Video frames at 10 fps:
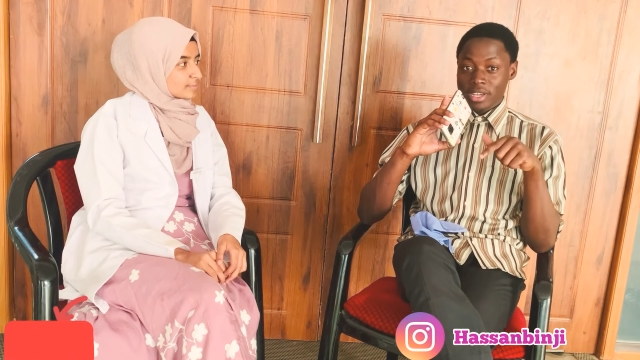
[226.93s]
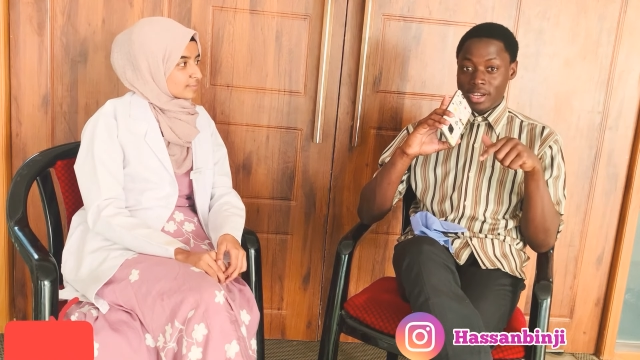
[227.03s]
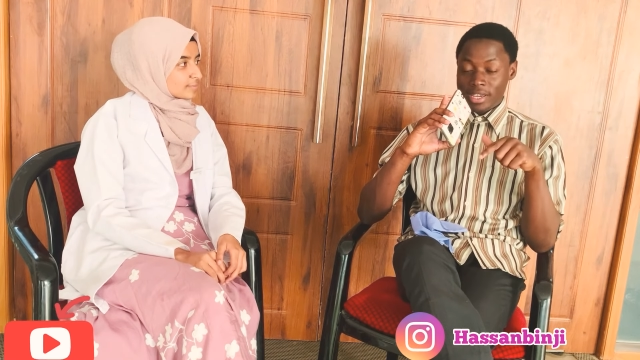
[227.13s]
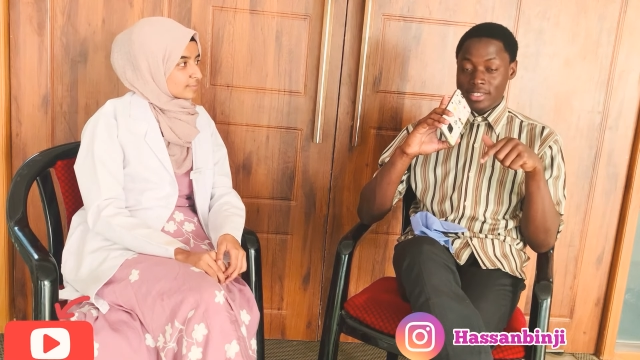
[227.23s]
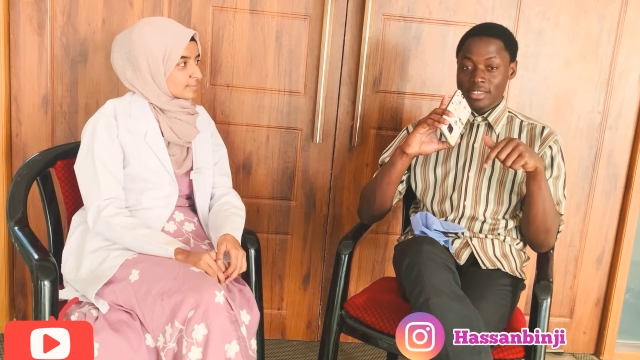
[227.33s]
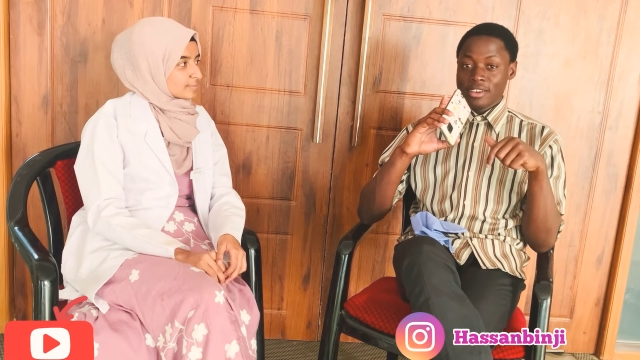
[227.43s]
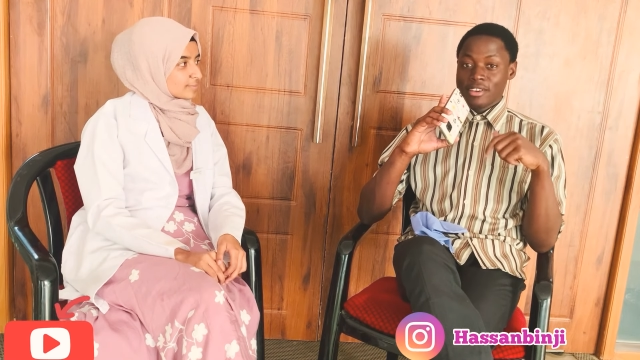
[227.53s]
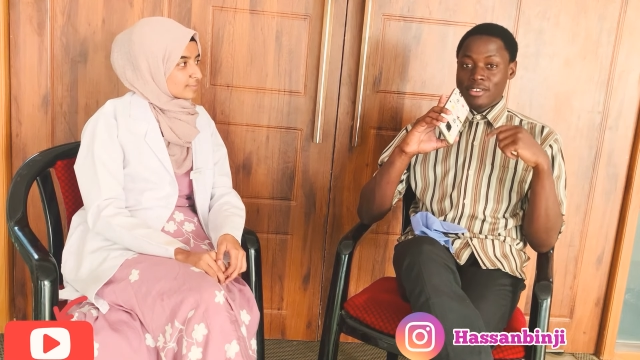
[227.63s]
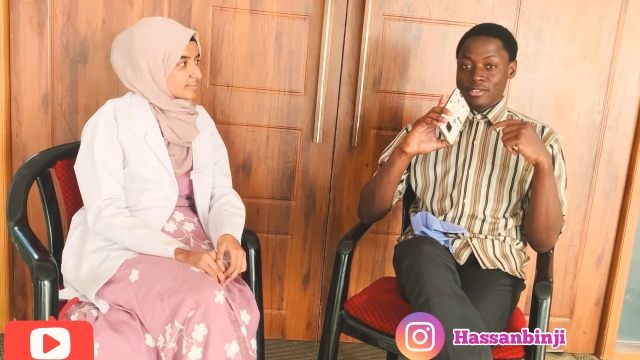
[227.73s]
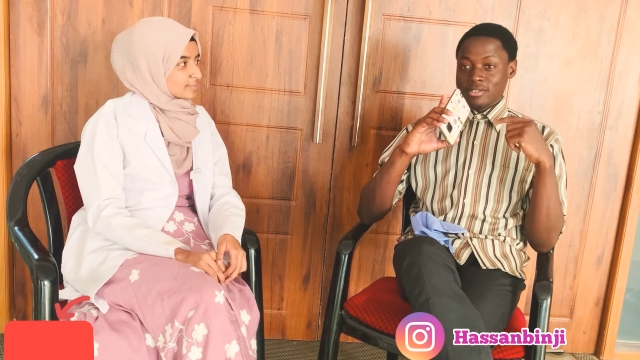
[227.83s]
I guess,
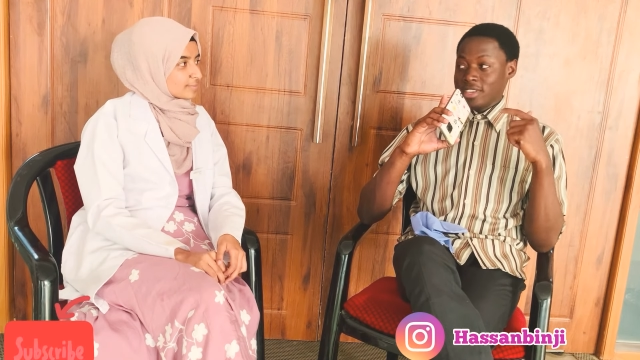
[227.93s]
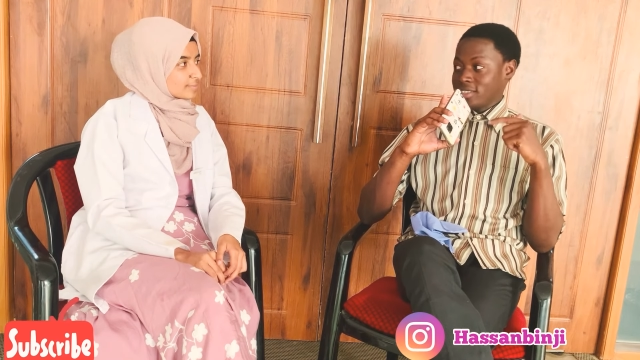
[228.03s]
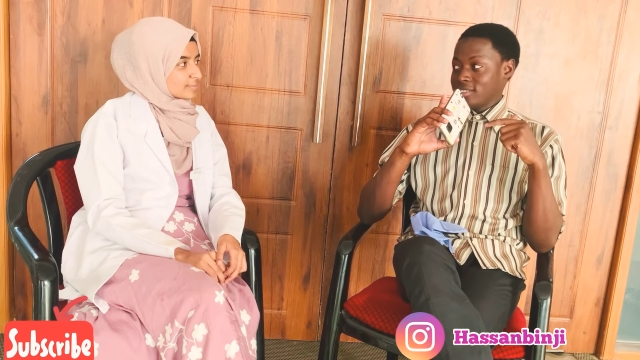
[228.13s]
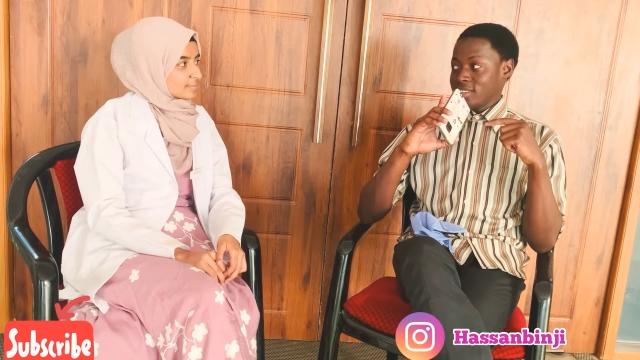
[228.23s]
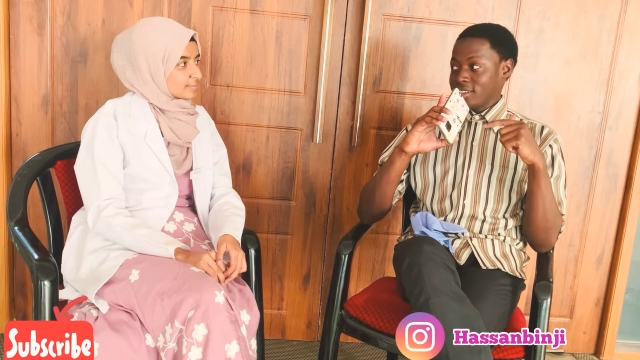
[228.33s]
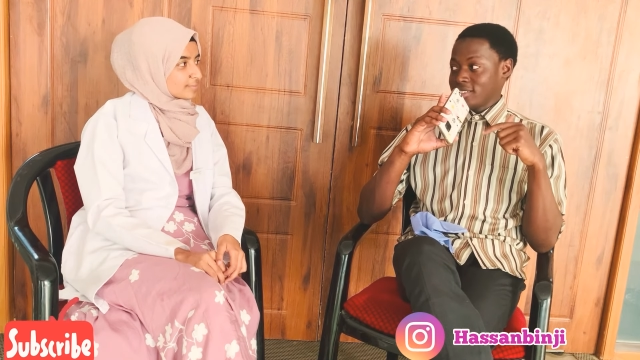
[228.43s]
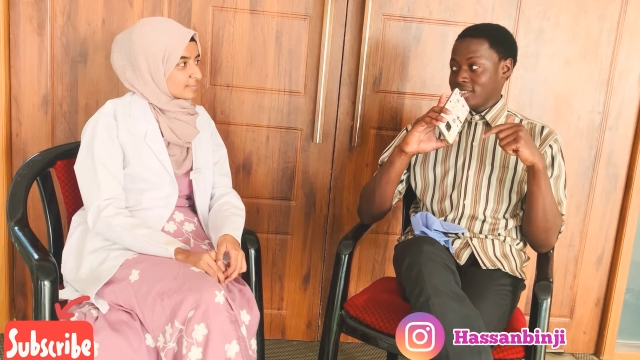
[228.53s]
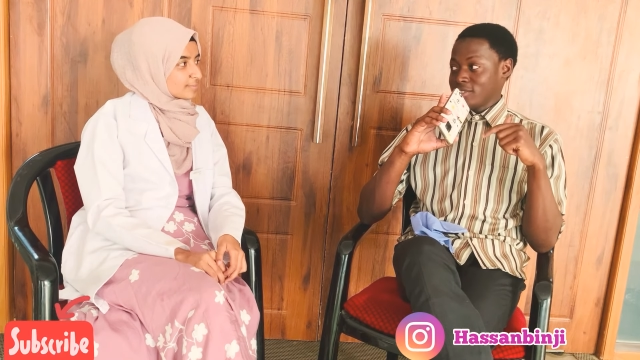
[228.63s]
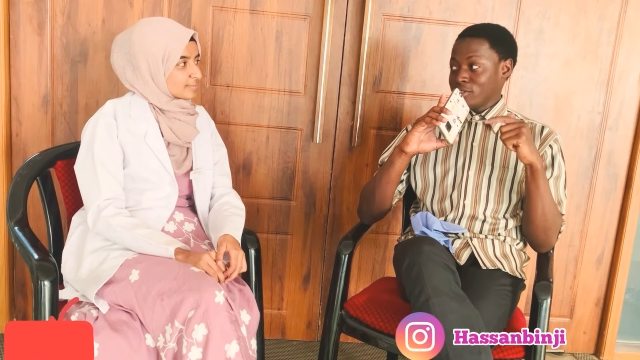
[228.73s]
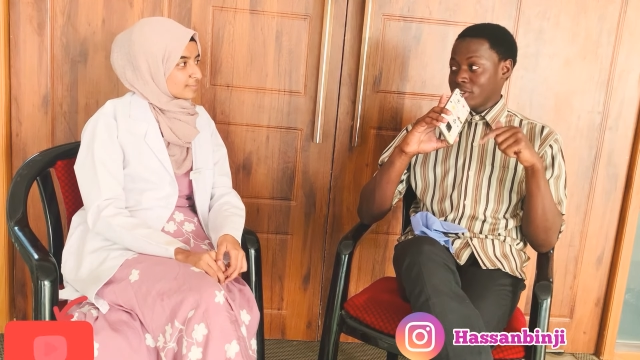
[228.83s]
yes, that is it.
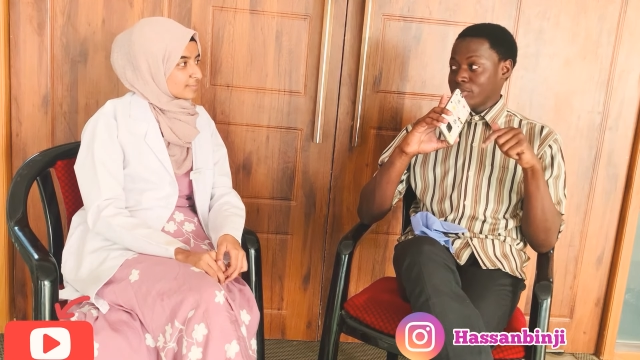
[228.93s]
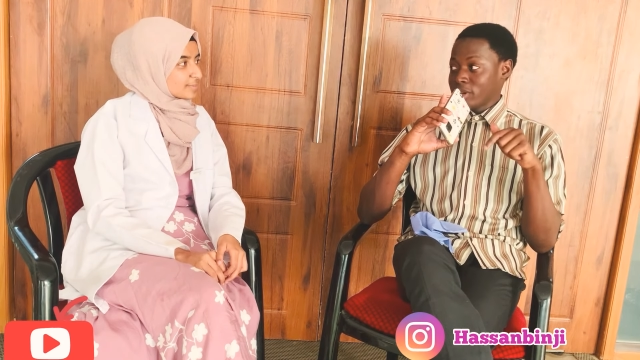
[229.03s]
Northern part of